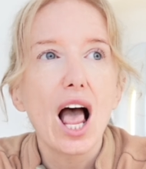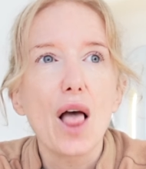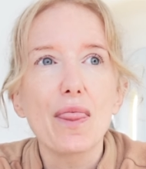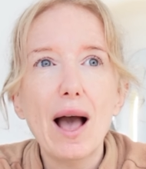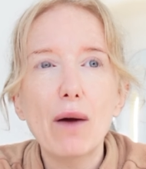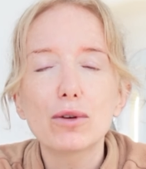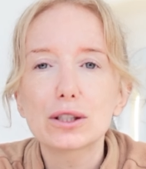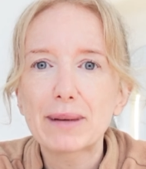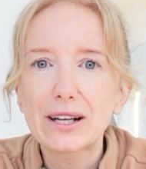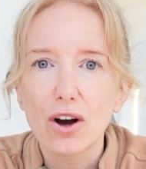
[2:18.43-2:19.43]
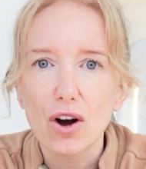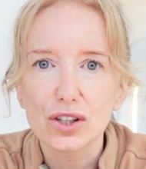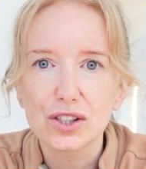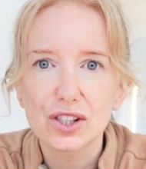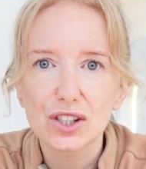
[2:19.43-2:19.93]
And that was
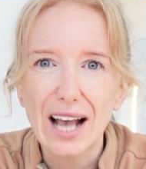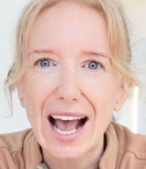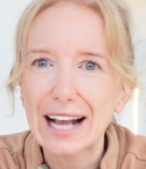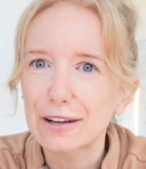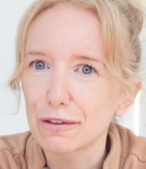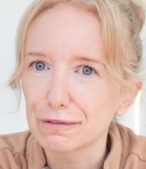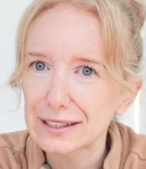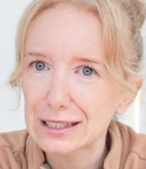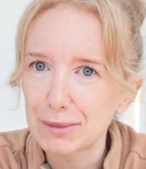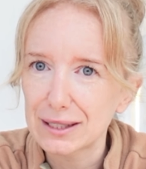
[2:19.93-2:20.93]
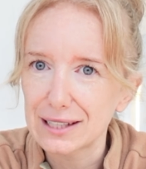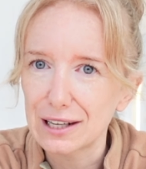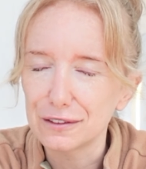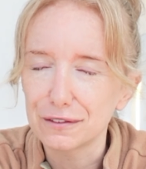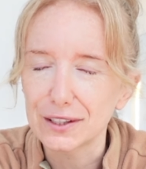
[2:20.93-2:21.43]
because I convinced
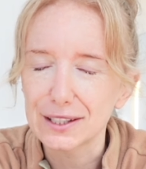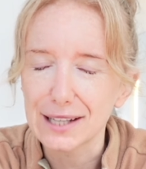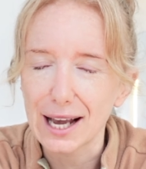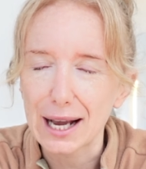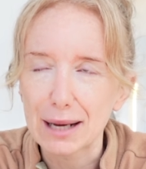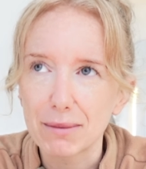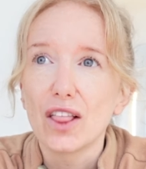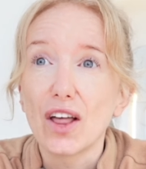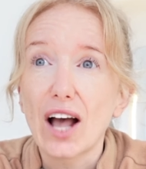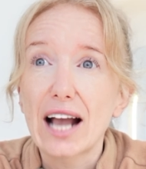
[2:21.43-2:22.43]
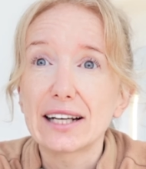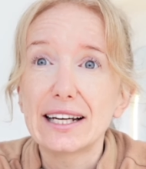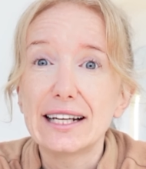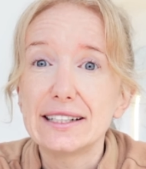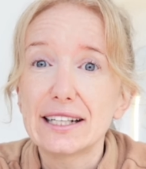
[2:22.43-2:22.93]
myself at the time that I
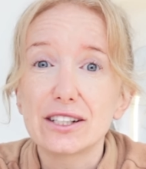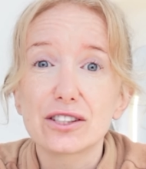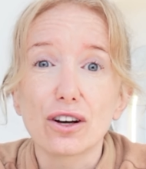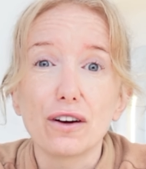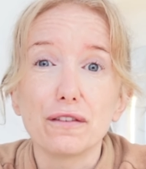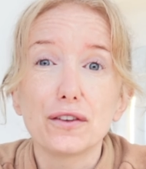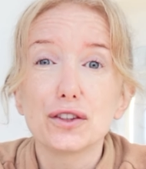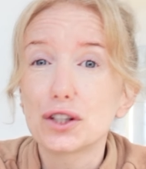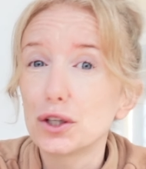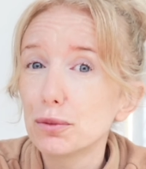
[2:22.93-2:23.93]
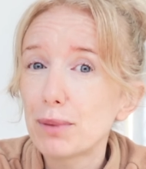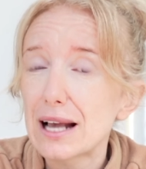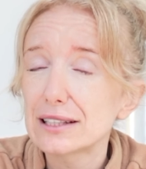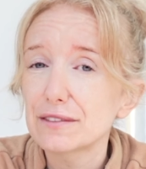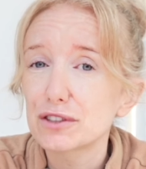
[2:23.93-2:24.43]
needed sort of 2
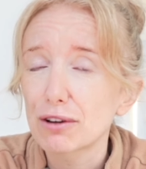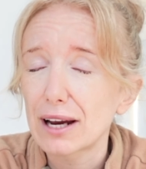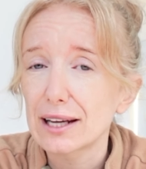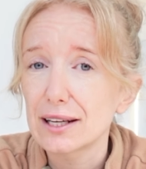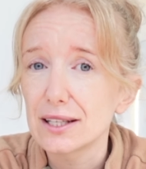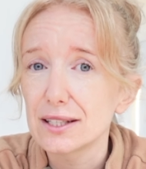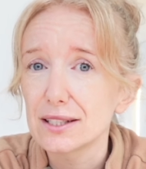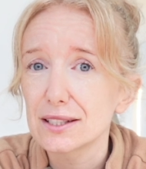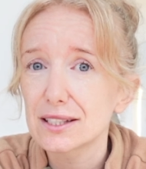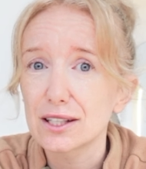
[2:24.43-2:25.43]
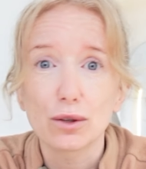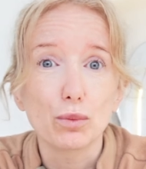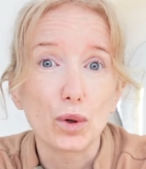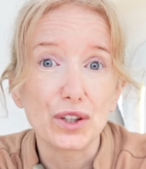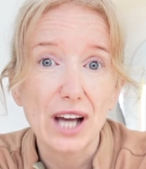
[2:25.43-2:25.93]
pairs of trainers,
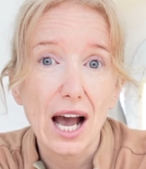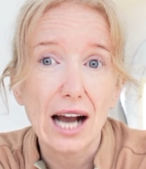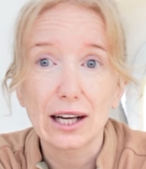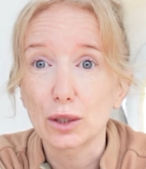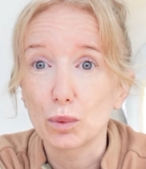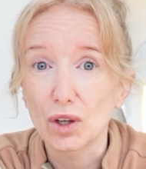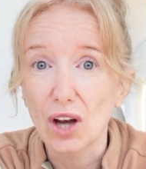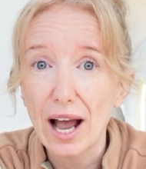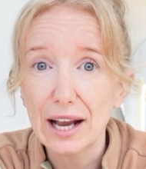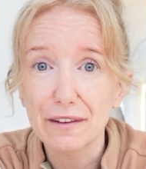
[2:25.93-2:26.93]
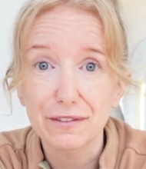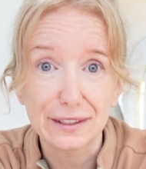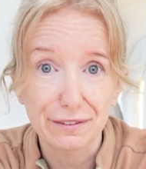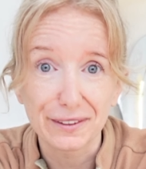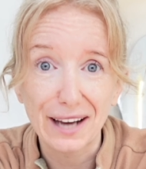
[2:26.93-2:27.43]
one dark and one light for
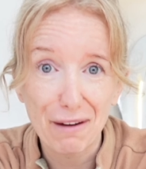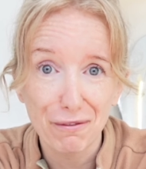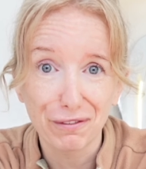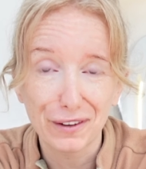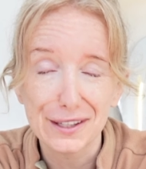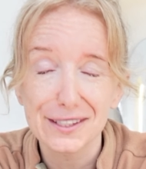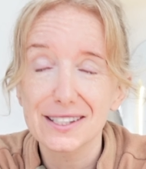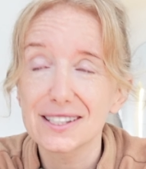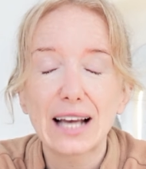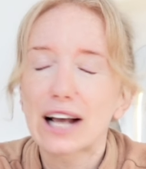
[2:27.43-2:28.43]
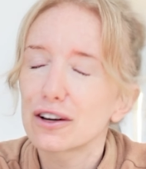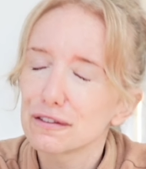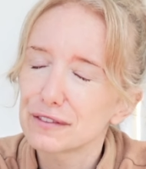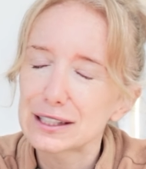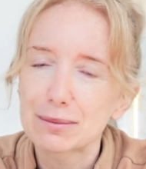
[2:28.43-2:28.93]
different outfits. I
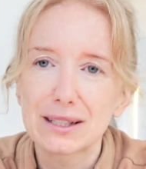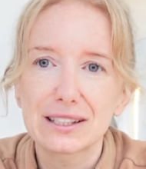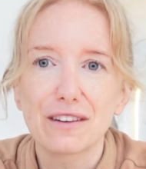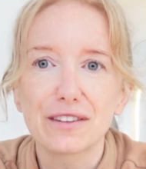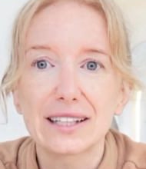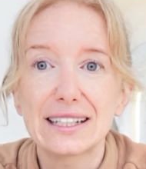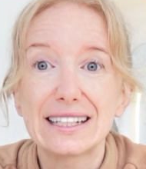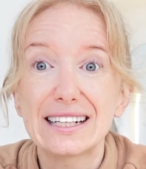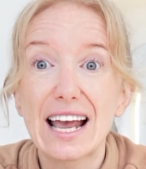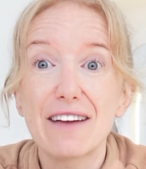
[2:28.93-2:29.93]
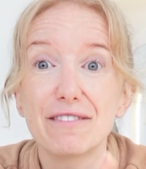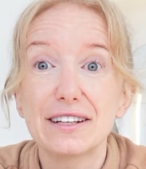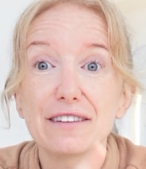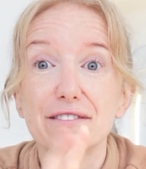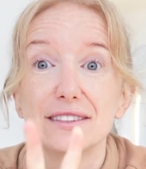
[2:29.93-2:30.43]
convinced myself that I needed every
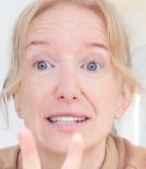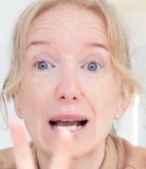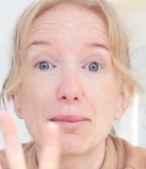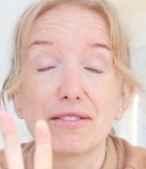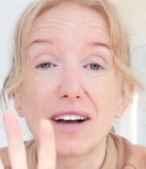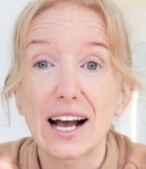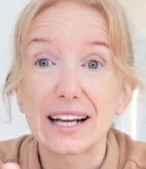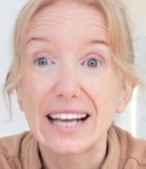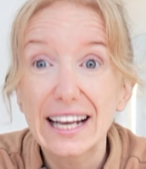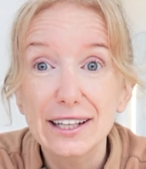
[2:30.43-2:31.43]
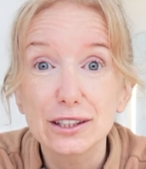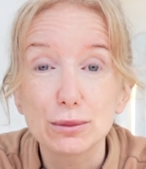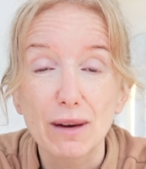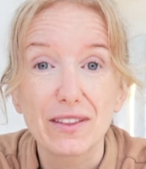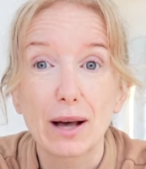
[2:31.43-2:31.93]
different type of high heel,
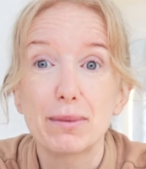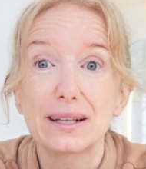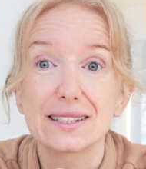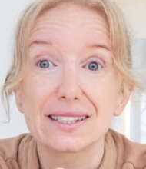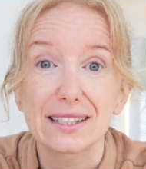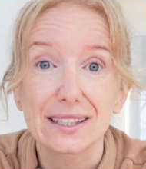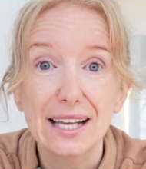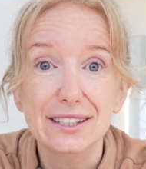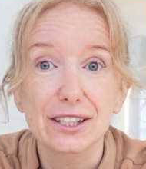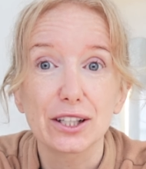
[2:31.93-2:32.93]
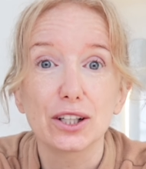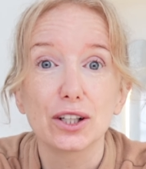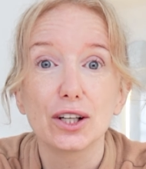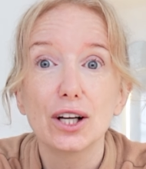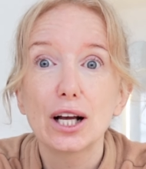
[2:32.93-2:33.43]
whether that be a
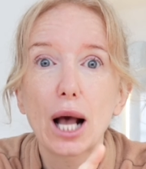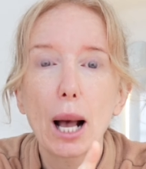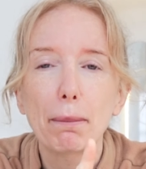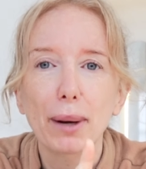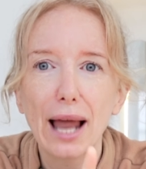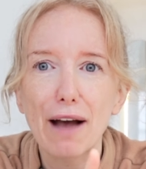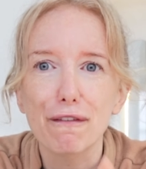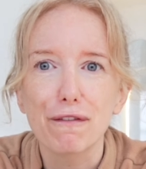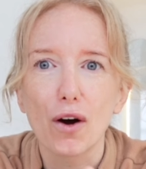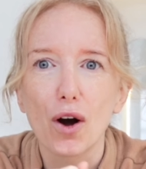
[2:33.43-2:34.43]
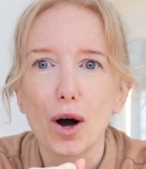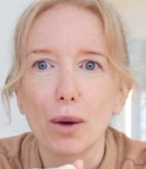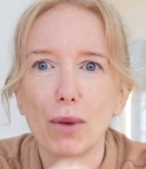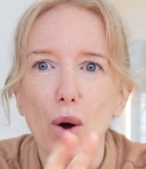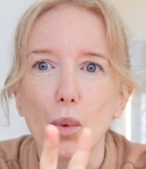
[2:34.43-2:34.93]
stiletto, a
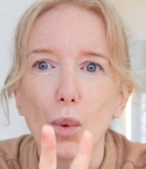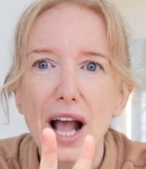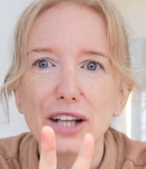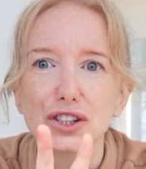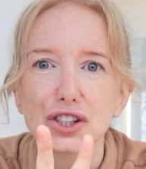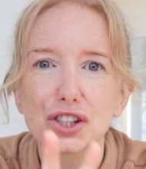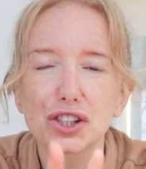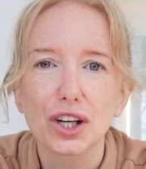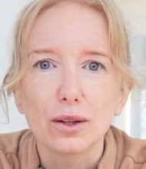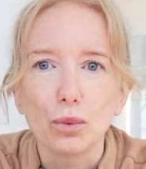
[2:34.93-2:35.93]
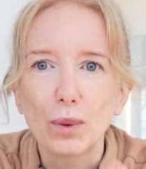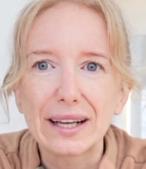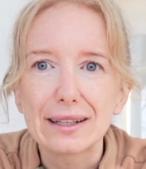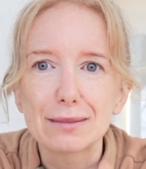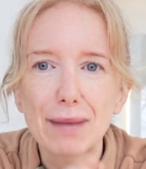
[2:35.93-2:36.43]
platform, a wedge, the
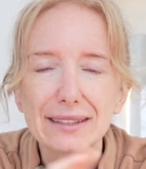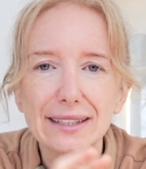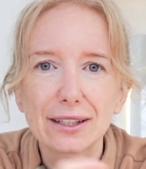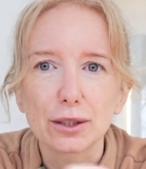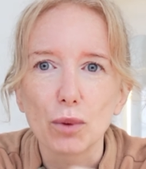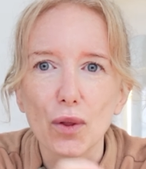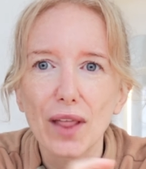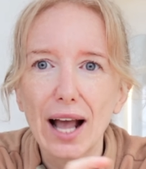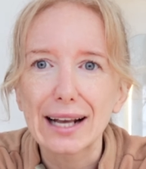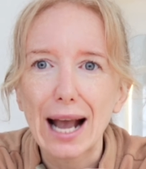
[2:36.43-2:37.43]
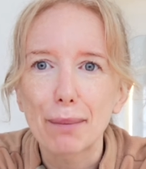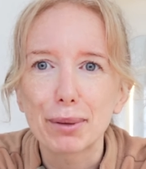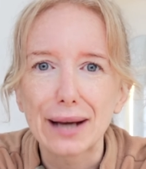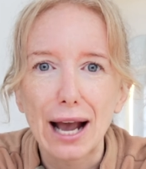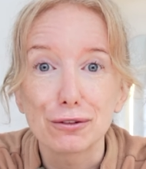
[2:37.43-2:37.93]
weird Mexican one that I can't
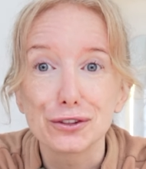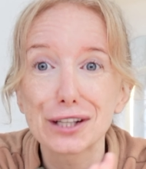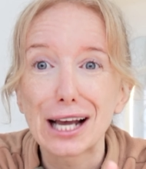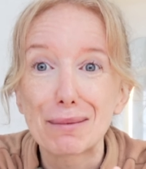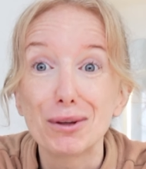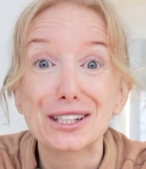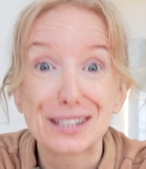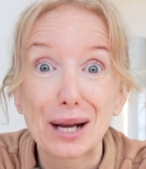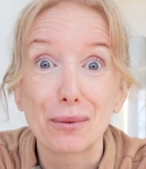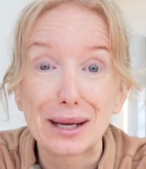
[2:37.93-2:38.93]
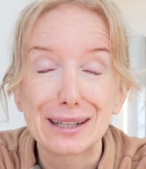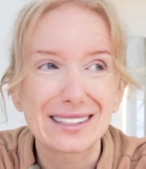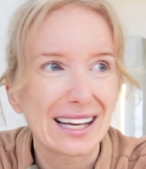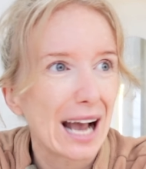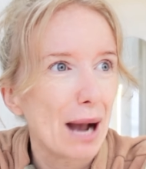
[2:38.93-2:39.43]
pronounce. And I'm only saying weird
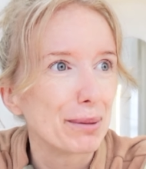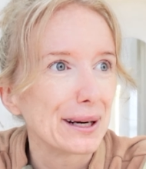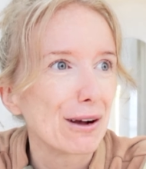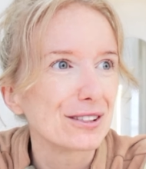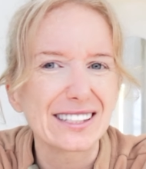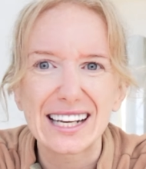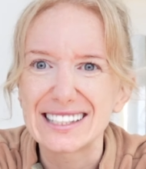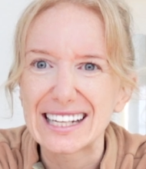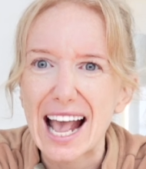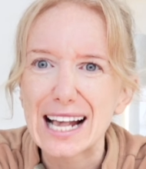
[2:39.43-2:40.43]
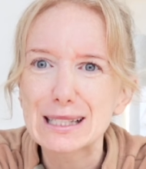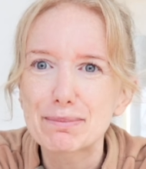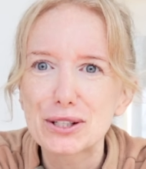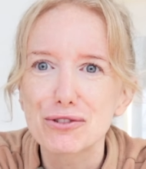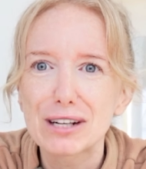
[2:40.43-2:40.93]
because I can't pronounce it. Is it
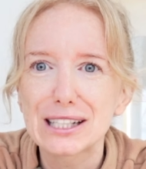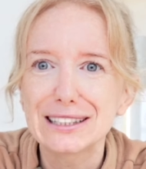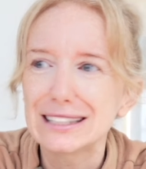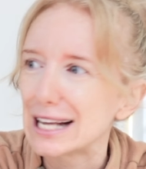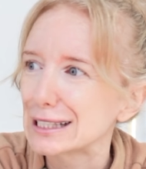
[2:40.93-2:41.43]
espadrille?